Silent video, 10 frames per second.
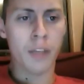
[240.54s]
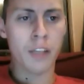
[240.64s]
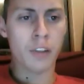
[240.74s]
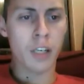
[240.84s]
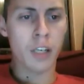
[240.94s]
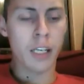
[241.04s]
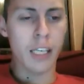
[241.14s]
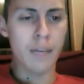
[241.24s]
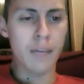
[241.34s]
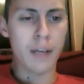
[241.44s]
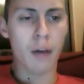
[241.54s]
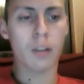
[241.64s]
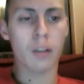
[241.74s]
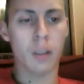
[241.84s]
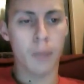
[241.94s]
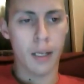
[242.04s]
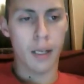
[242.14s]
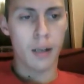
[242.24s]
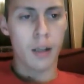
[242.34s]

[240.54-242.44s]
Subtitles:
things are going to even out a little bit,